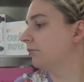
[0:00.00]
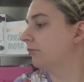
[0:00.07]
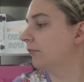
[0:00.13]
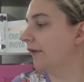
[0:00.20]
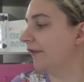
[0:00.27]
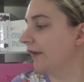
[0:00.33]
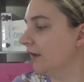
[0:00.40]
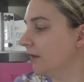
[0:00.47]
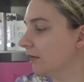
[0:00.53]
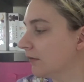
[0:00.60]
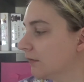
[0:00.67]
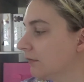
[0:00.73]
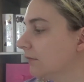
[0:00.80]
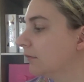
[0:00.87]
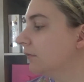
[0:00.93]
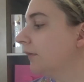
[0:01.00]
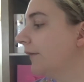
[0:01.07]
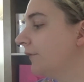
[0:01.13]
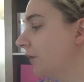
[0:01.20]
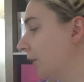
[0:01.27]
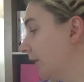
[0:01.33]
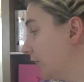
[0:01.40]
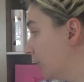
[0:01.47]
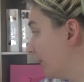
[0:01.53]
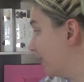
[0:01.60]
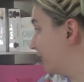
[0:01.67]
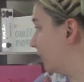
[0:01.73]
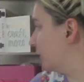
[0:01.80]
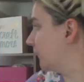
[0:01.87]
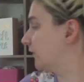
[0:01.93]
I think. I have no idea where my
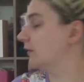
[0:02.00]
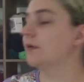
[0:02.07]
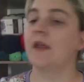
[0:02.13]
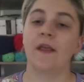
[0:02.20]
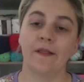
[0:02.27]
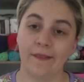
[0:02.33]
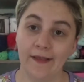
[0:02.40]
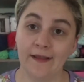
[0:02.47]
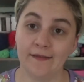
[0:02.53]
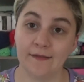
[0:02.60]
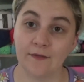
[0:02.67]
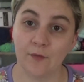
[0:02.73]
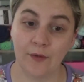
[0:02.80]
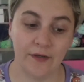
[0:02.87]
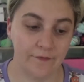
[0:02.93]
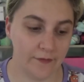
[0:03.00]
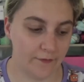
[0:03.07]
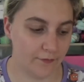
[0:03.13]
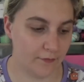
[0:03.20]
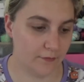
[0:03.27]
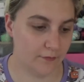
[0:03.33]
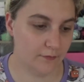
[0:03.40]
phone is. I think it's the 25th.